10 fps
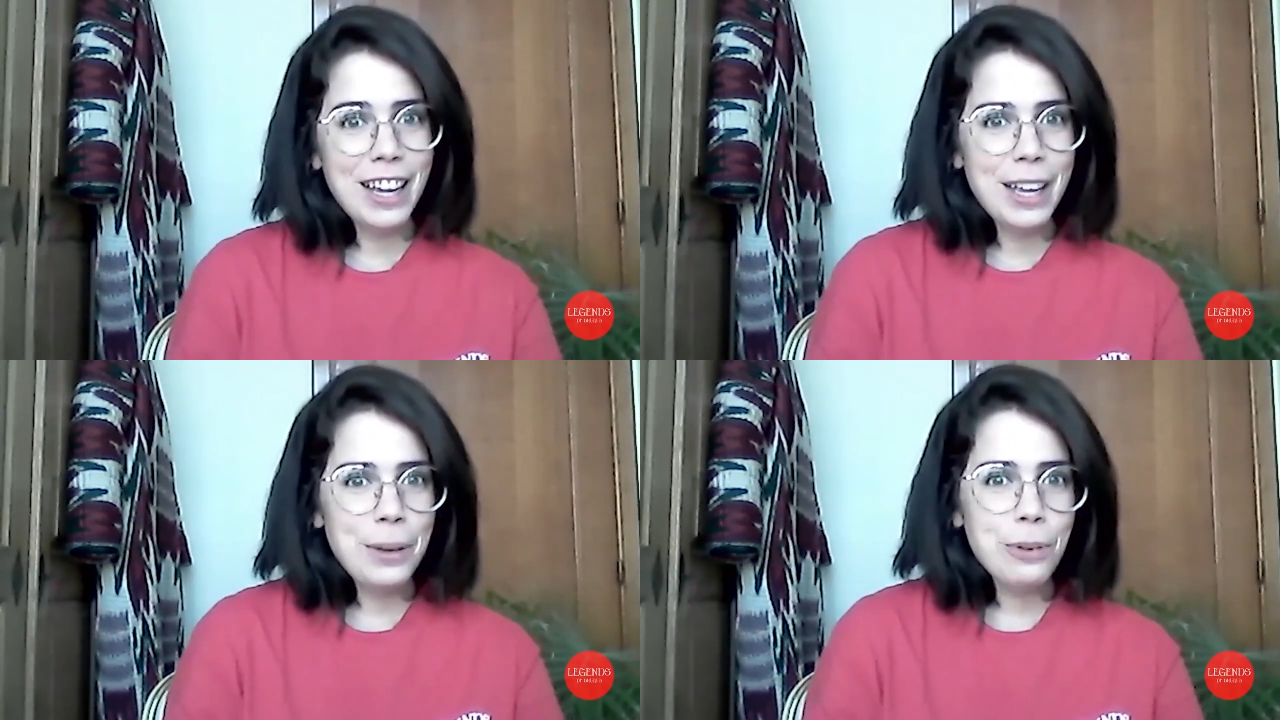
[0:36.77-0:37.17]

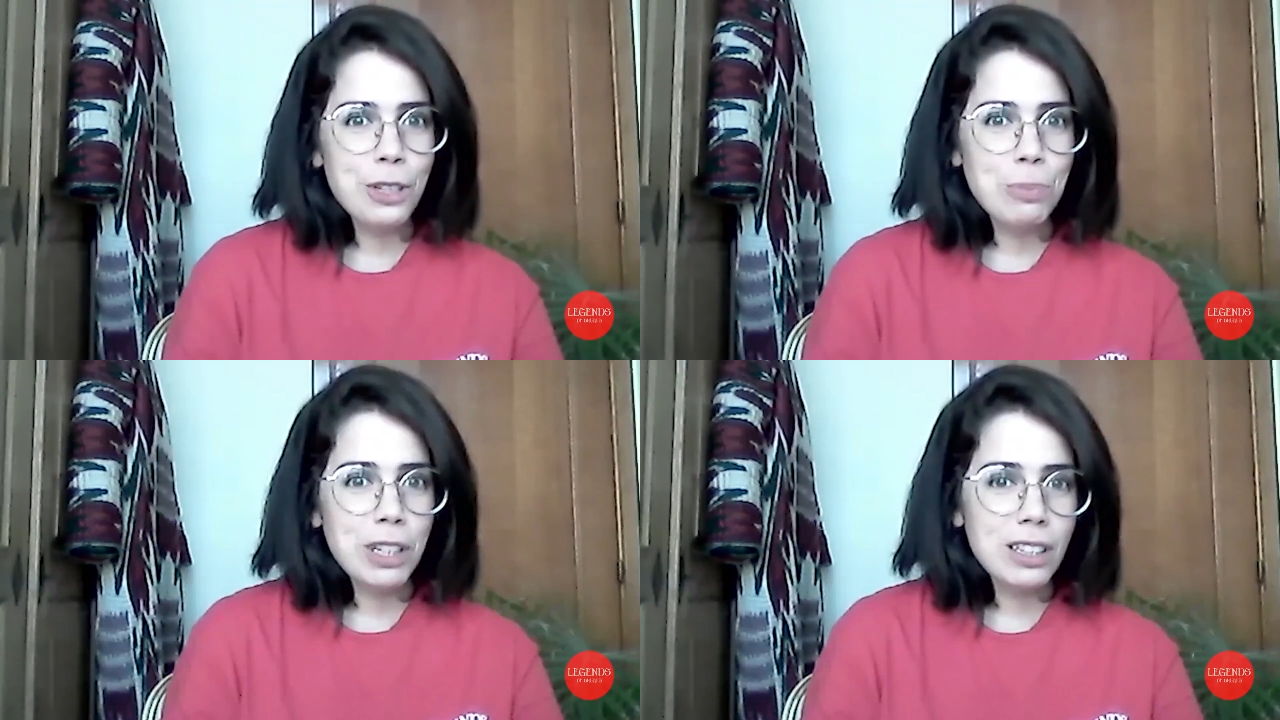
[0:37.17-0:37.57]
It
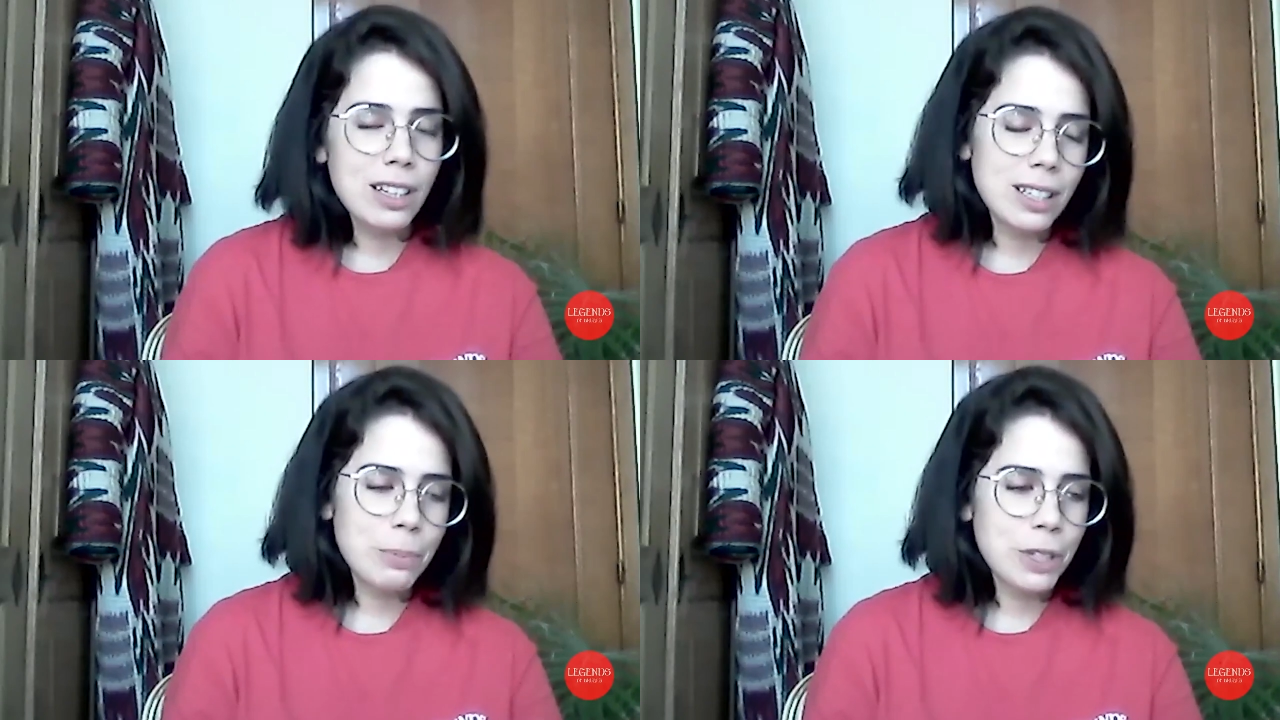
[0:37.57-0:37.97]
was built
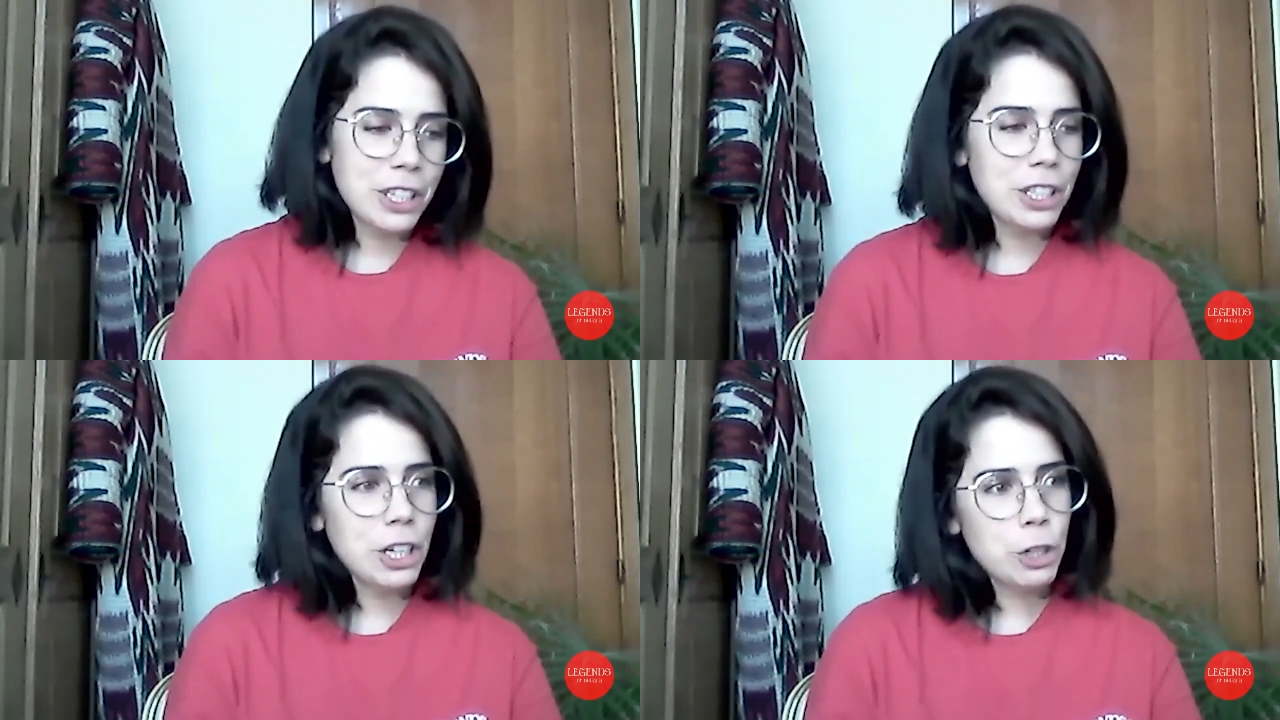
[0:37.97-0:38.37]
as a
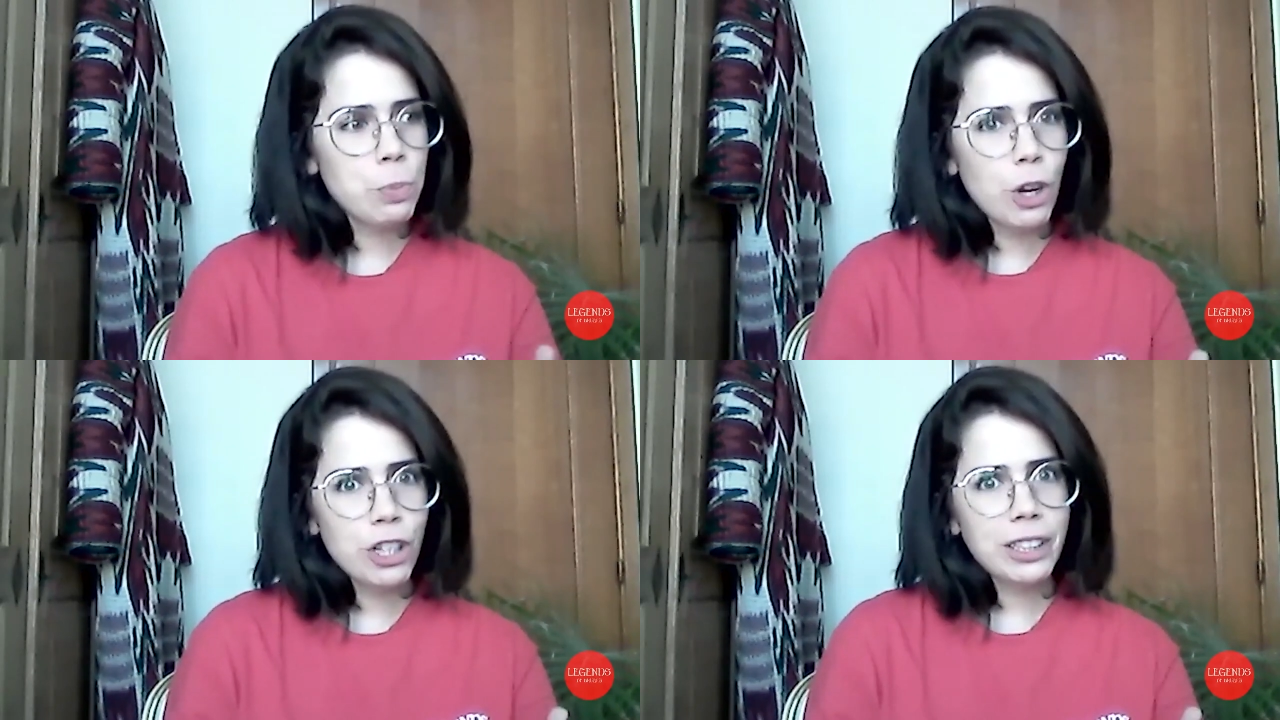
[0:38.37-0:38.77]
prestige
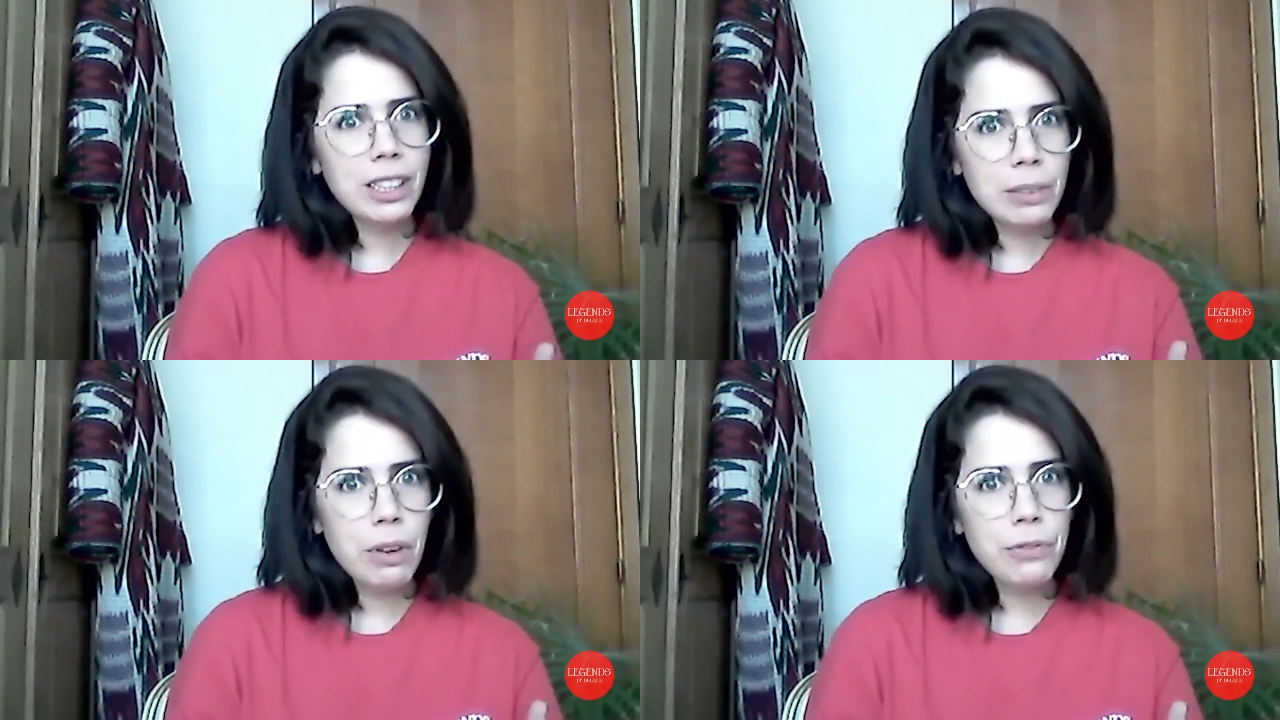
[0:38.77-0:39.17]
project
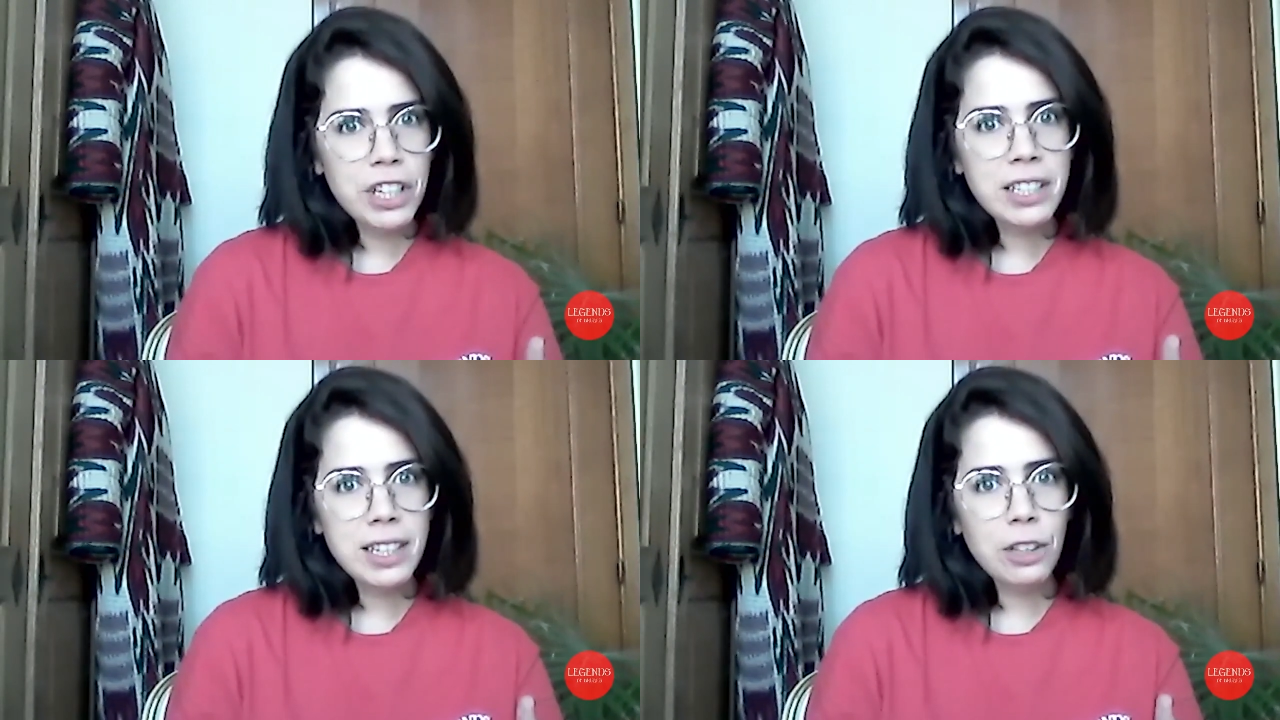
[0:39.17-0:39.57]
in the
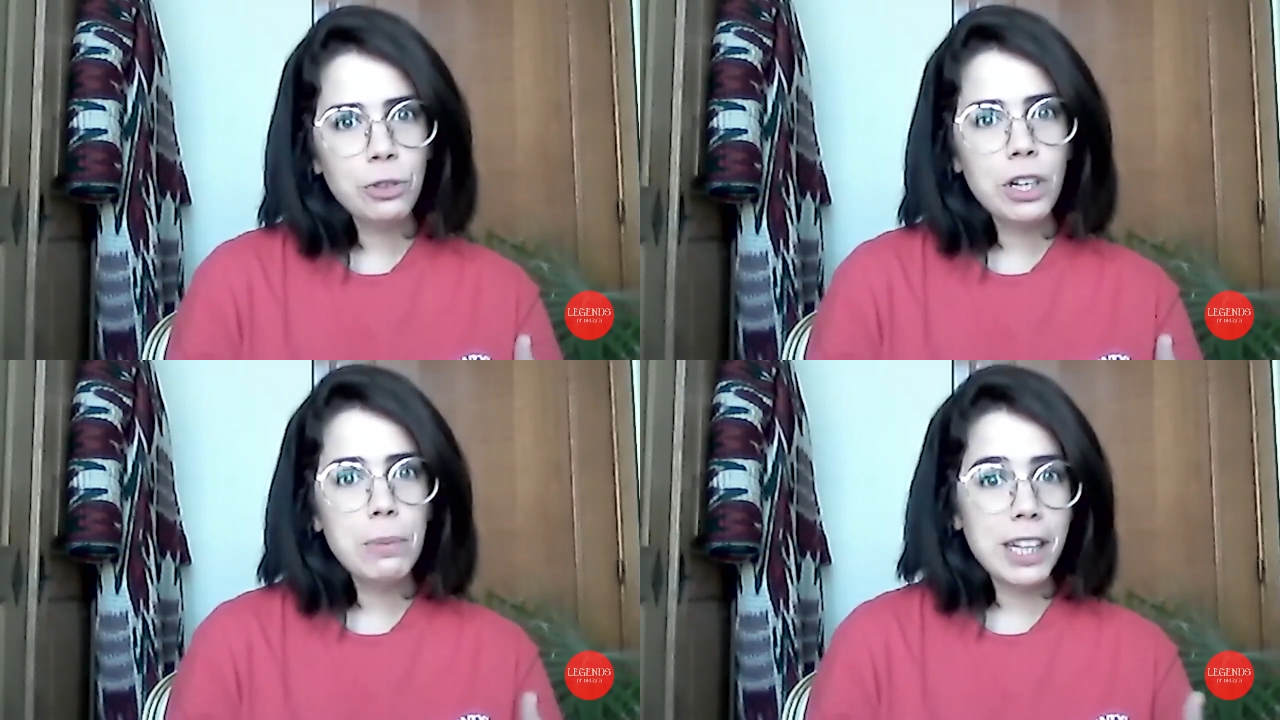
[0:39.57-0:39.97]
15th
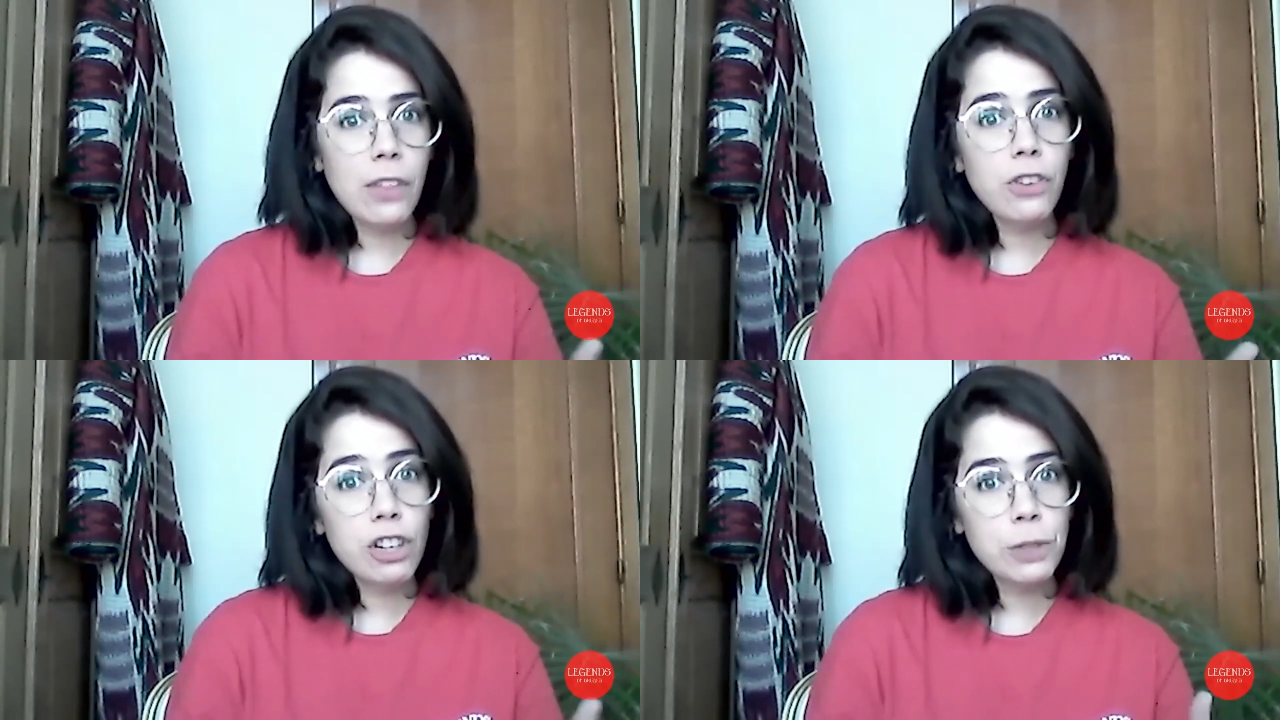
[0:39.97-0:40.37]
century by the
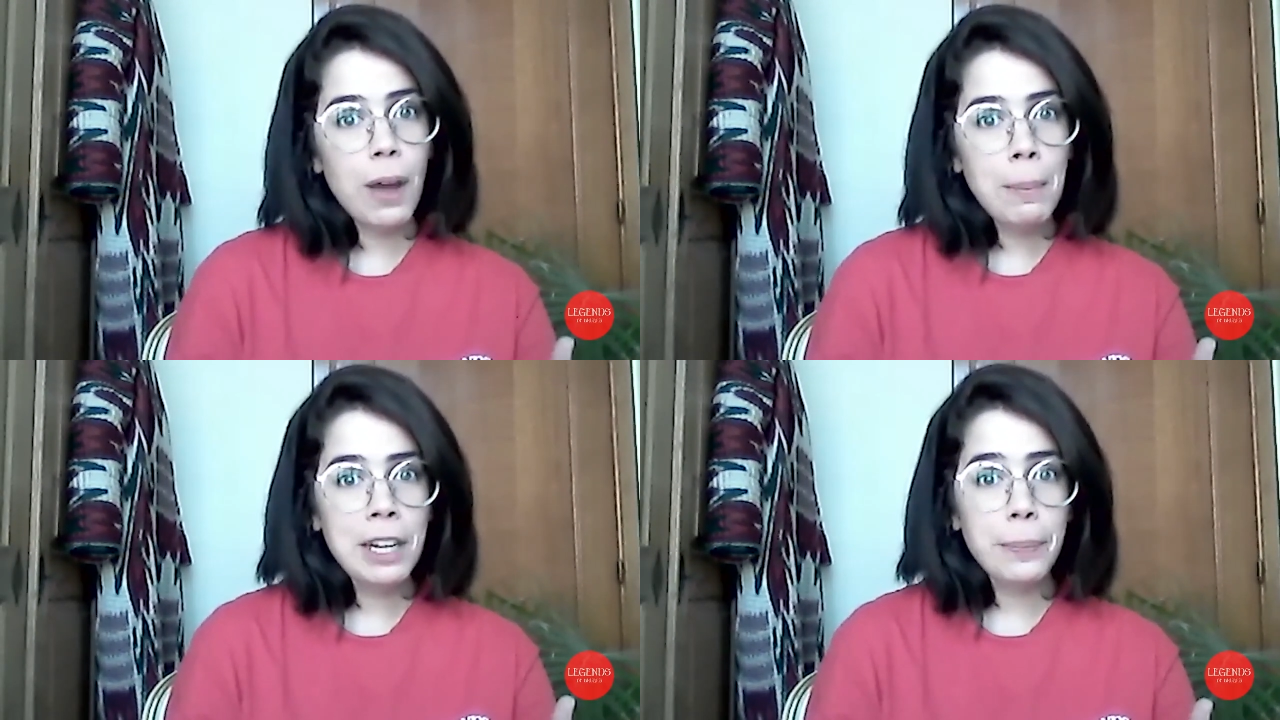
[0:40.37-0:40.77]
Adornes
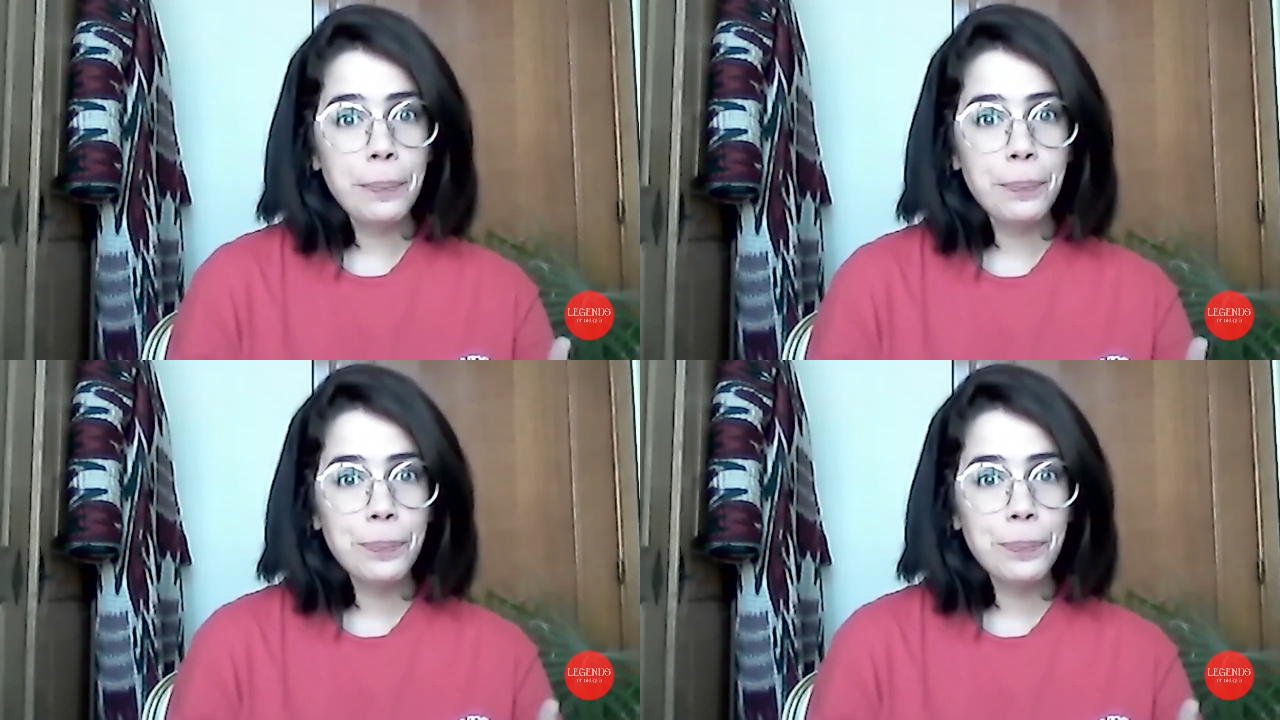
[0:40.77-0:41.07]
family,